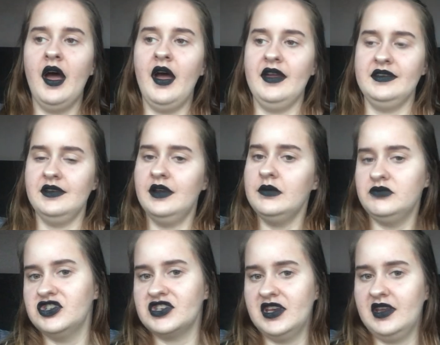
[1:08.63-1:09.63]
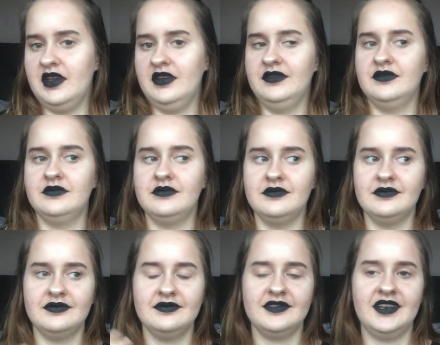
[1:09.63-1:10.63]
And I'm just gonna
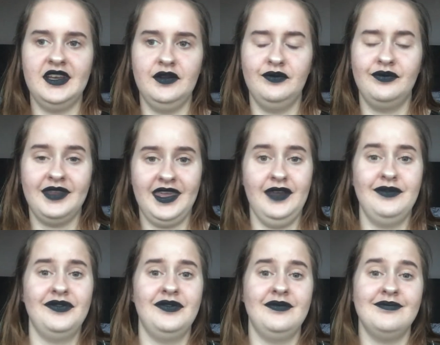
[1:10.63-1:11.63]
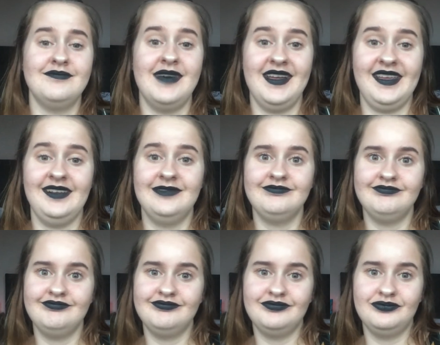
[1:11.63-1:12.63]
kind of give my
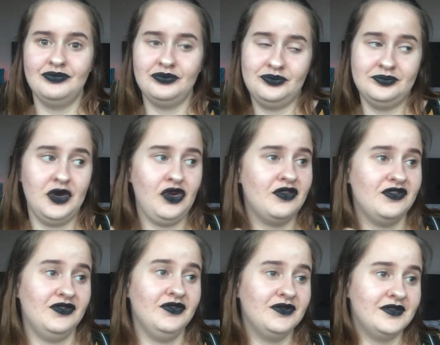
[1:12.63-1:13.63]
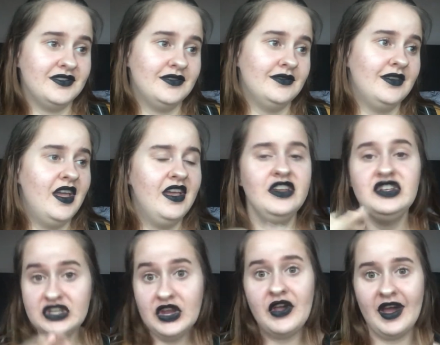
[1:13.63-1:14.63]
mock results
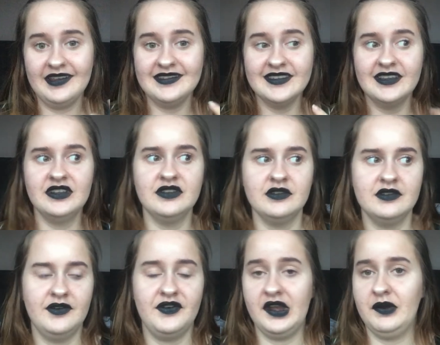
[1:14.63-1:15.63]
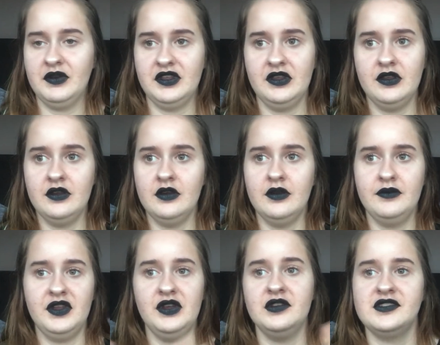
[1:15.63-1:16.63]
to you guys. For anyone of
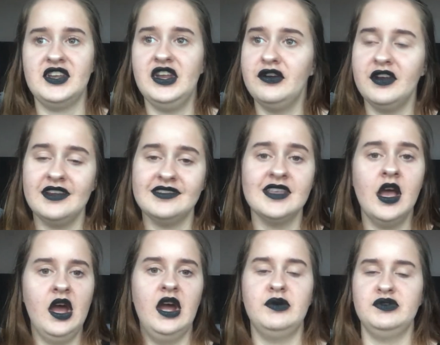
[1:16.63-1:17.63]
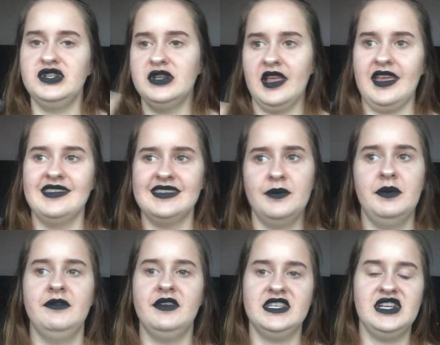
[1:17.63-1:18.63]
you who's curious, I will do like a
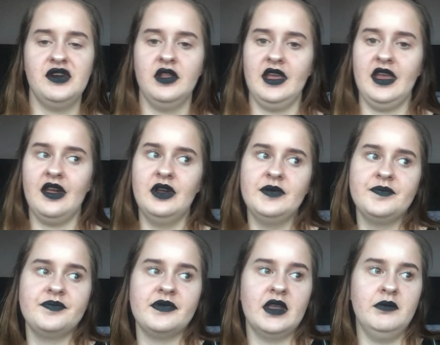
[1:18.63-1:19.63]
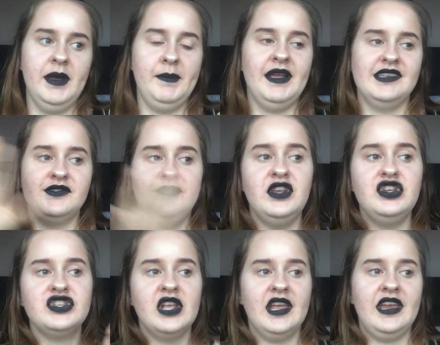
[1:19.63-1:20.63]
separate video on like my plans for
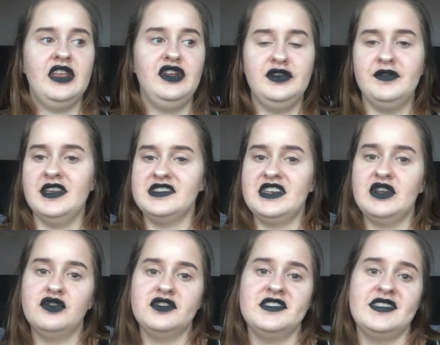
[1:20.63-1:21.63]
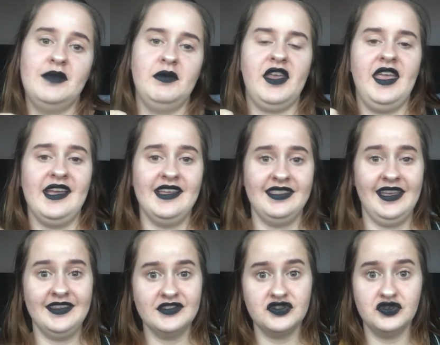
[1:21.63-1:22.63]
future, like university courses I'm looking at,
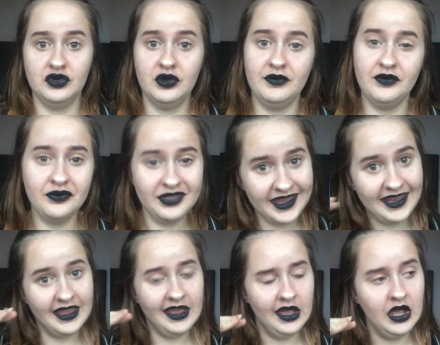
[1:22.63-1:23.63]
that sort of thing.